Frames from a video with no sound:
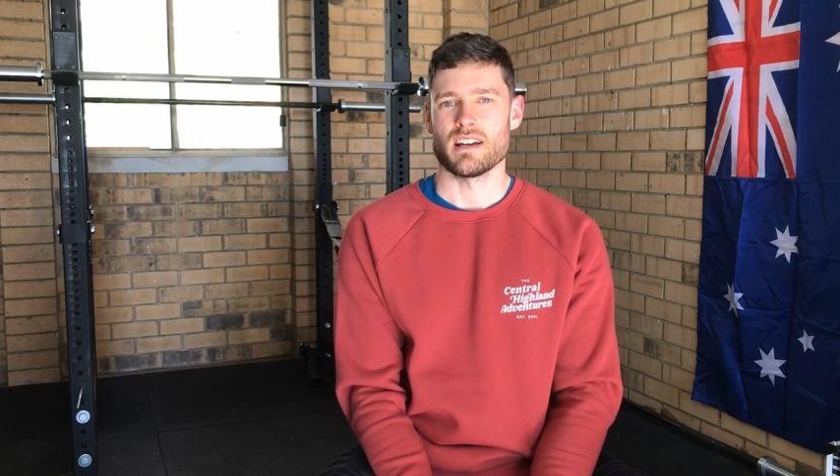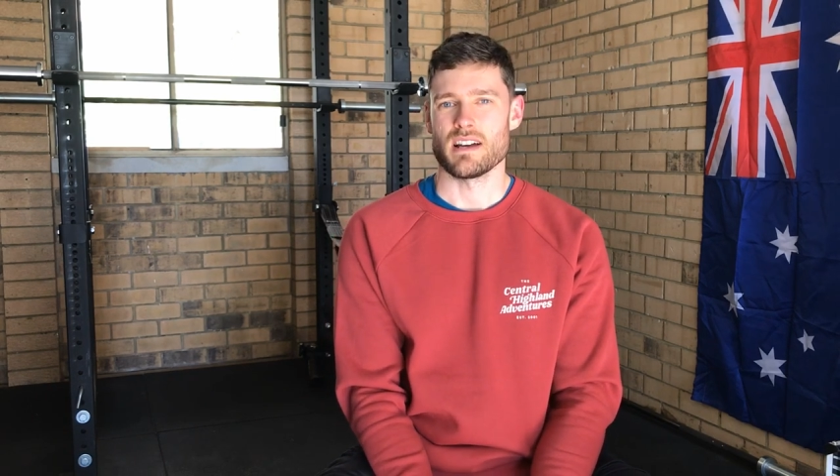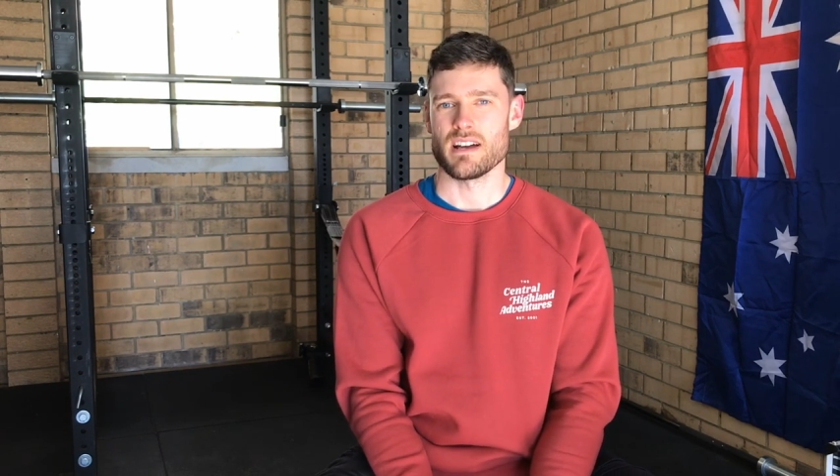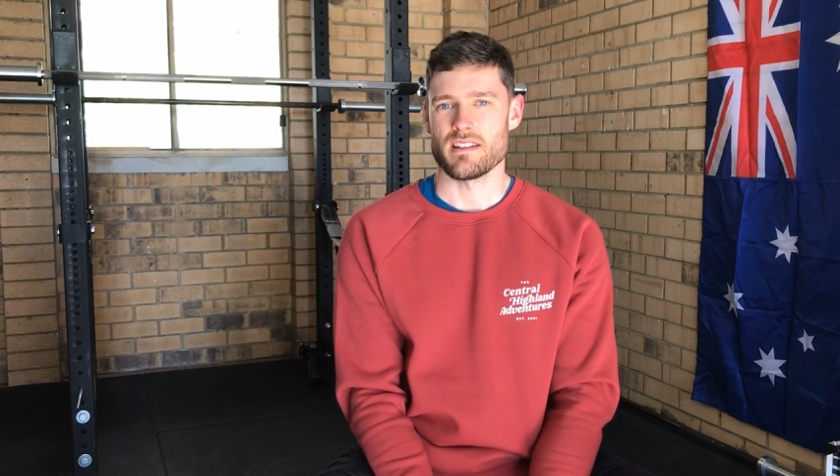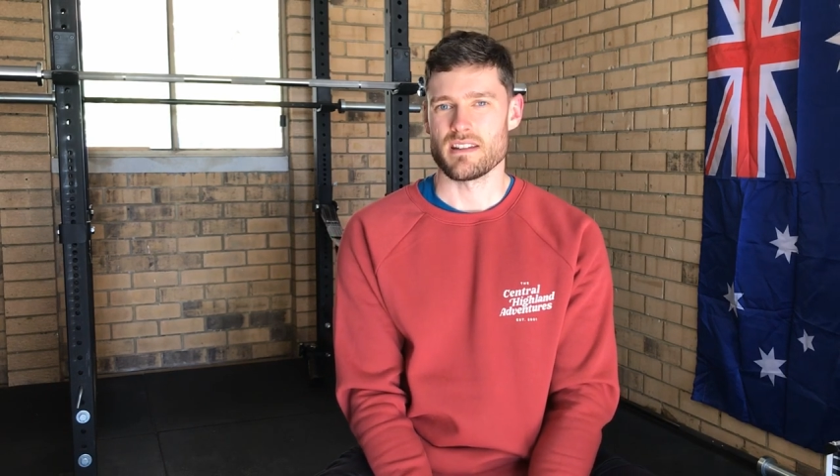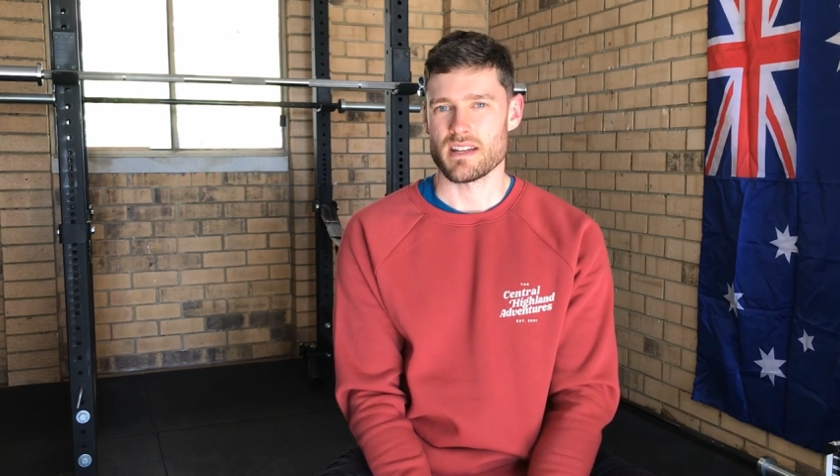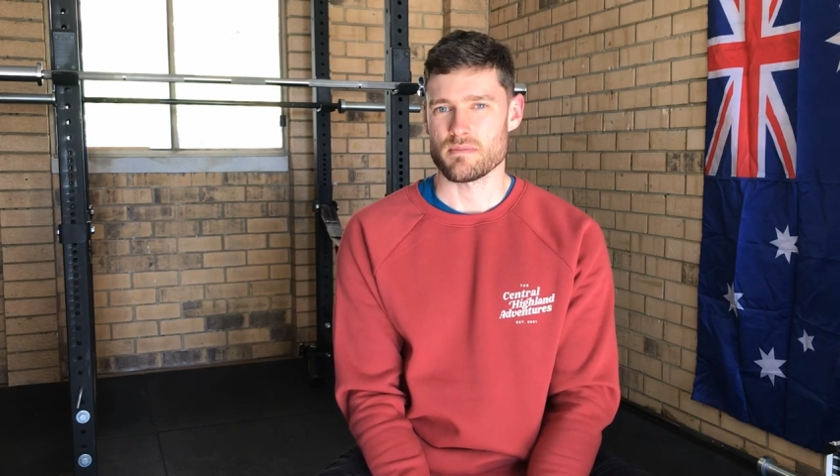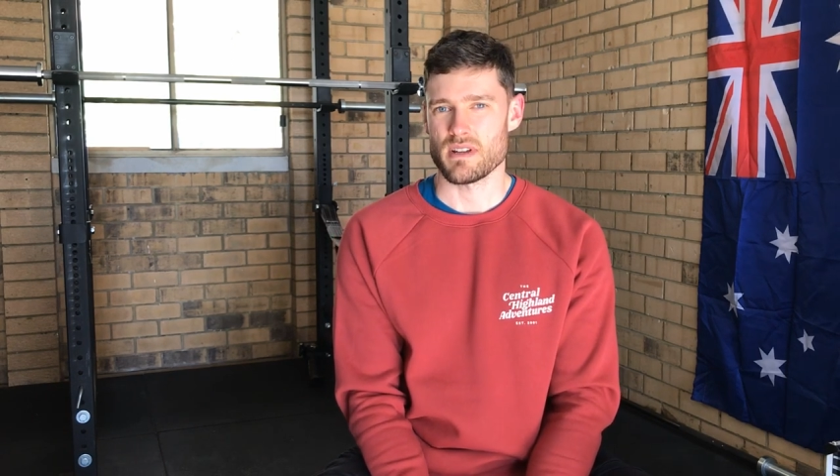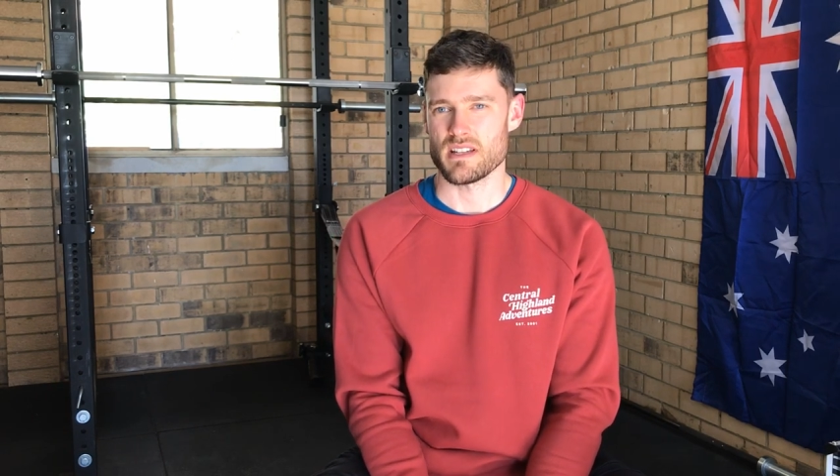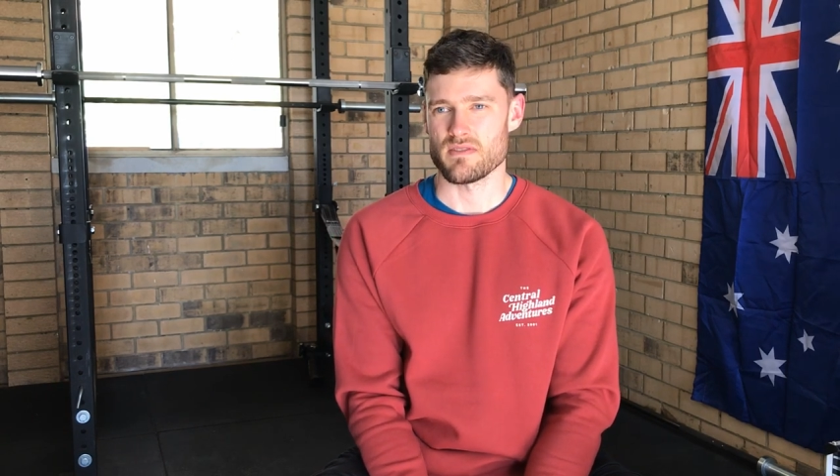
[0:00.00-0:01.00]
The
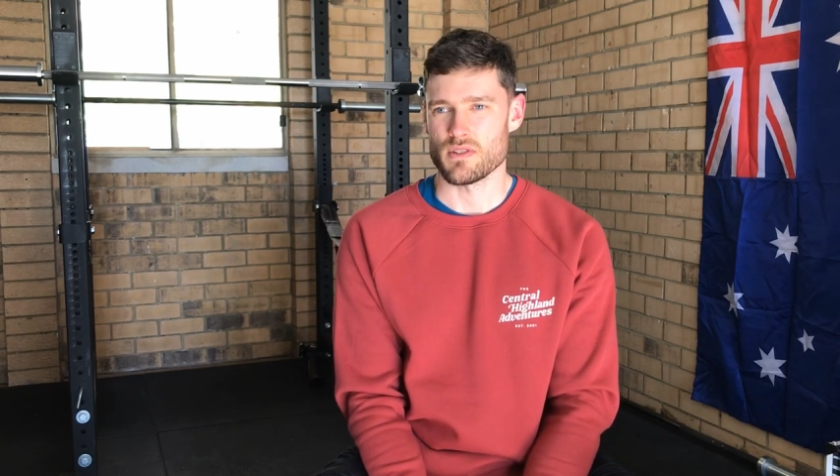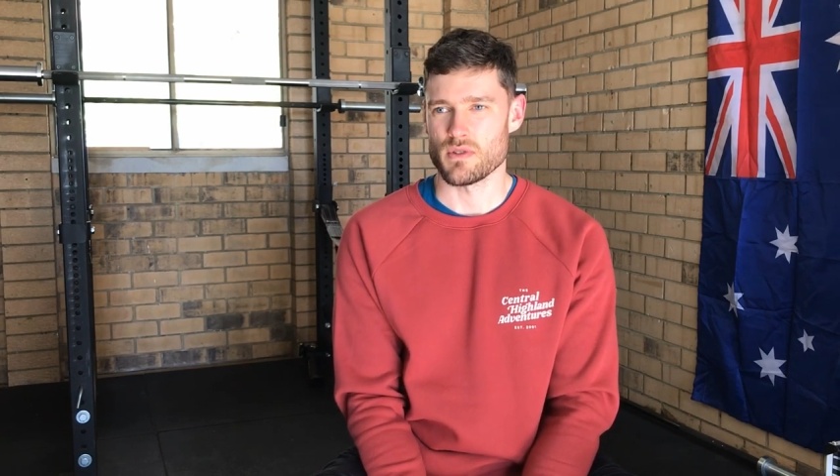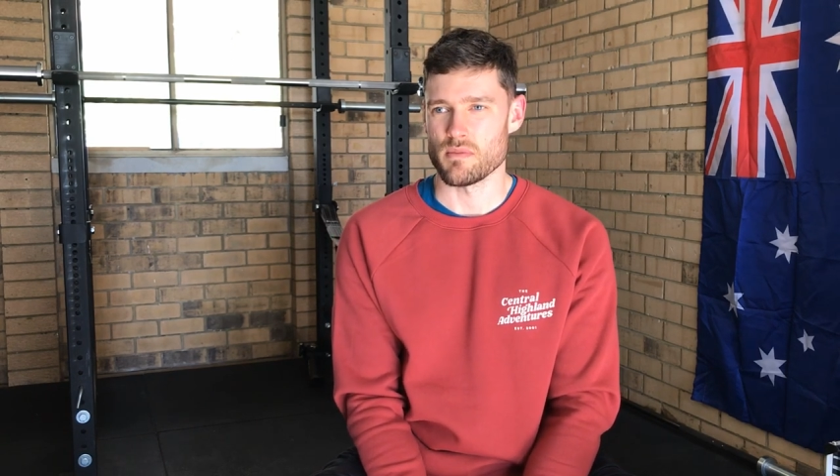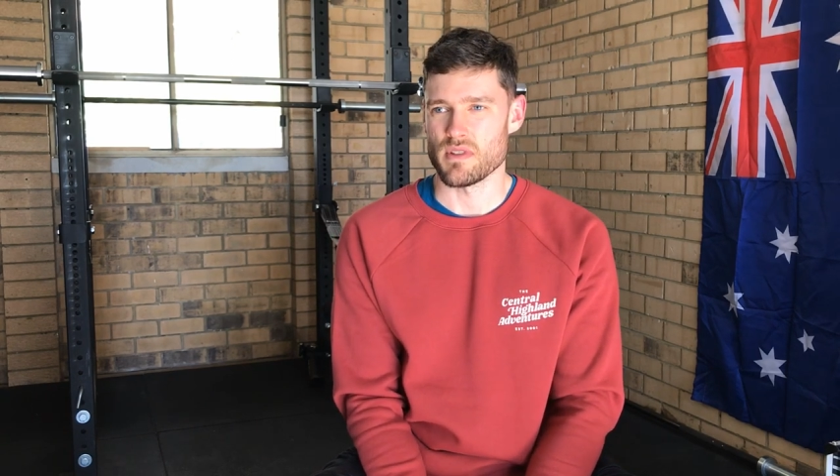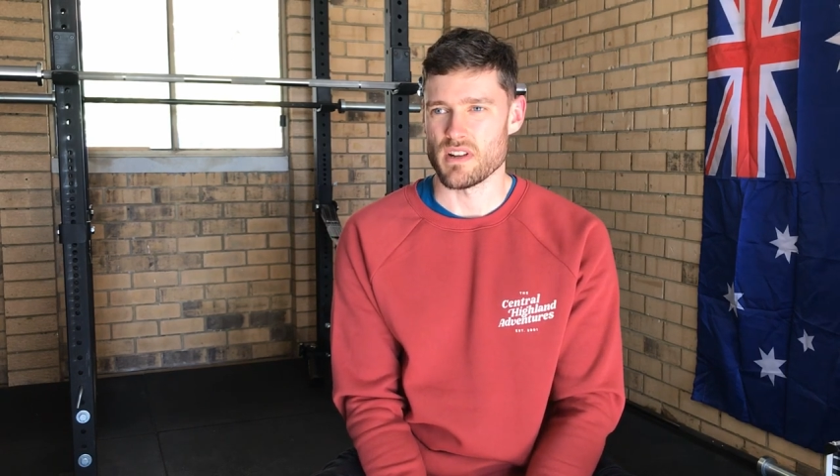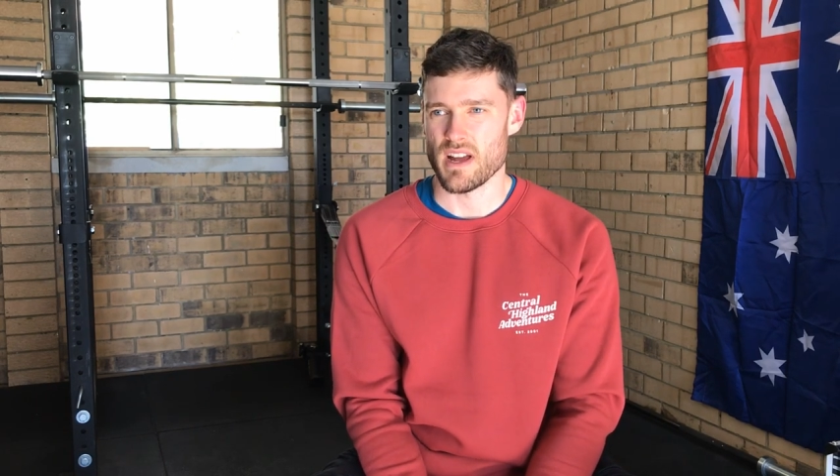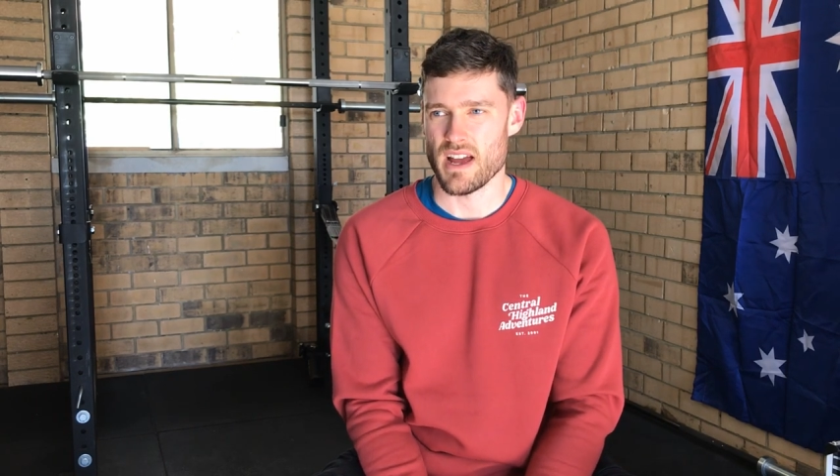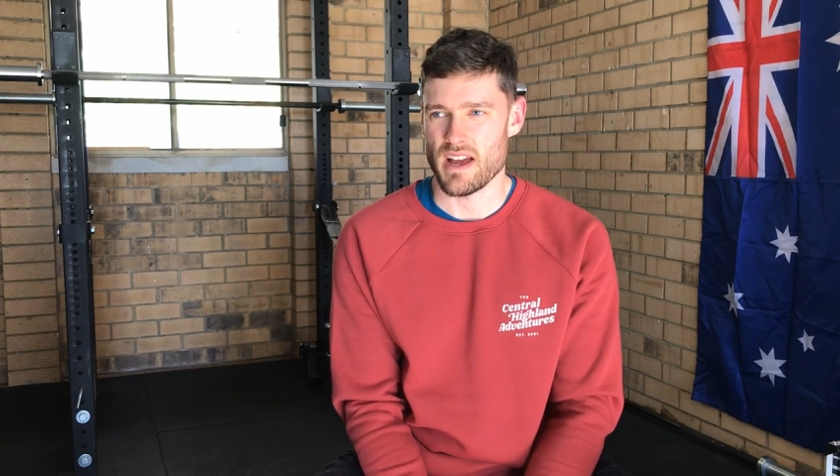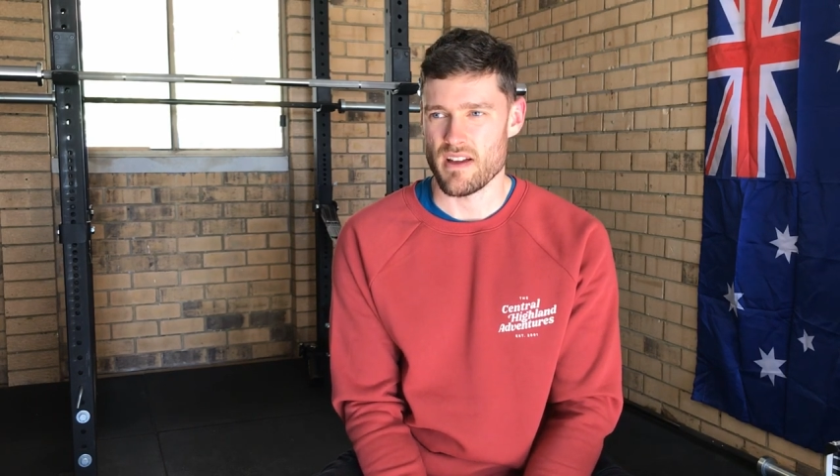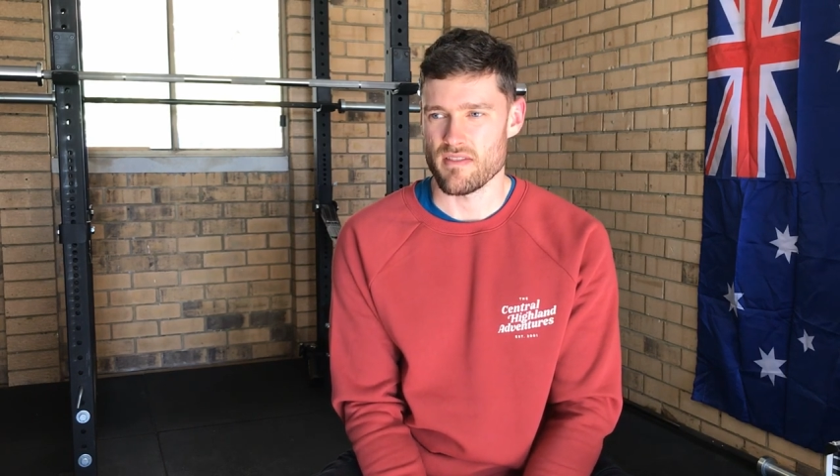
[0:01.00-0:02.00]
next piece of equipment that I
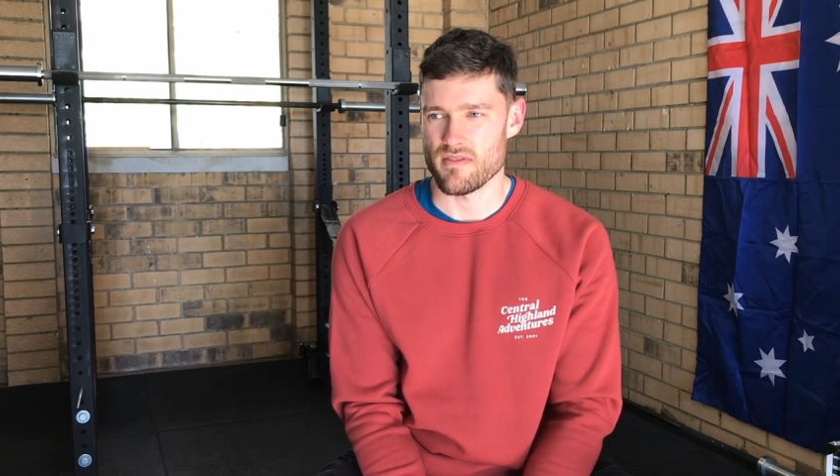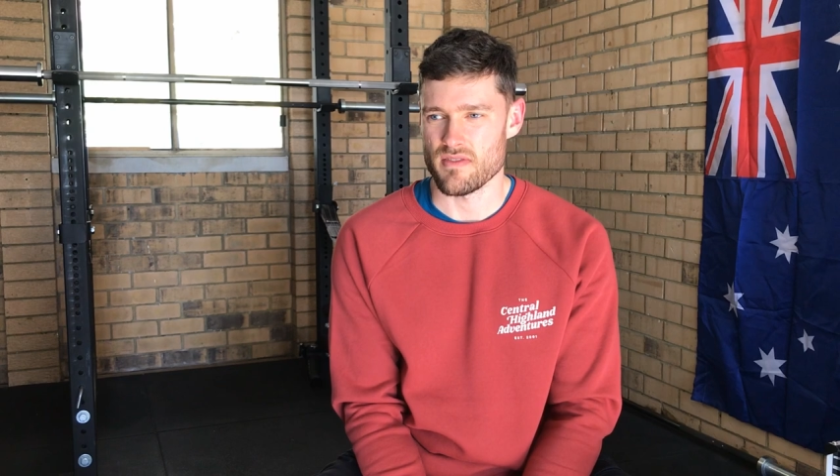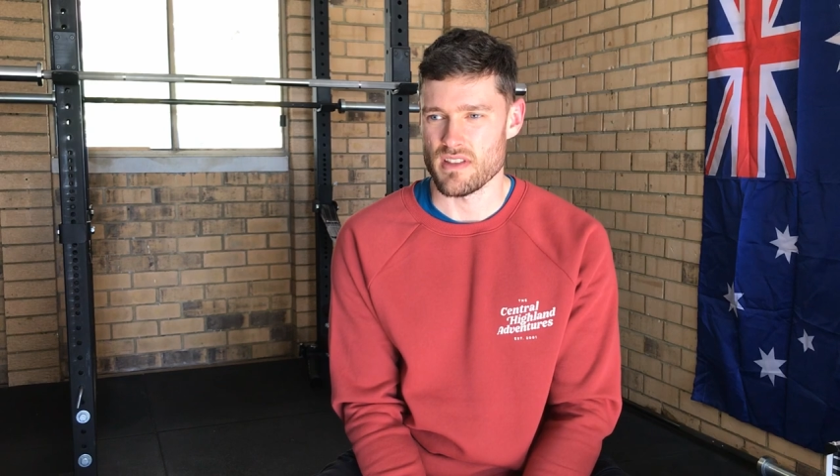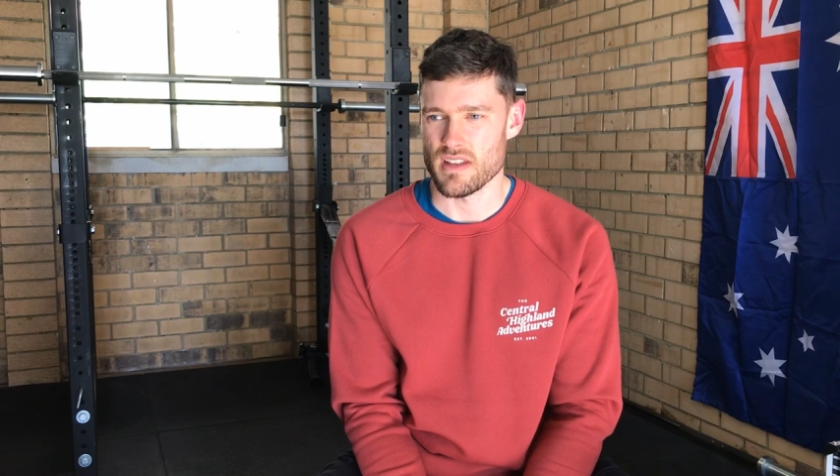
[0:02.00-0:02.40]
have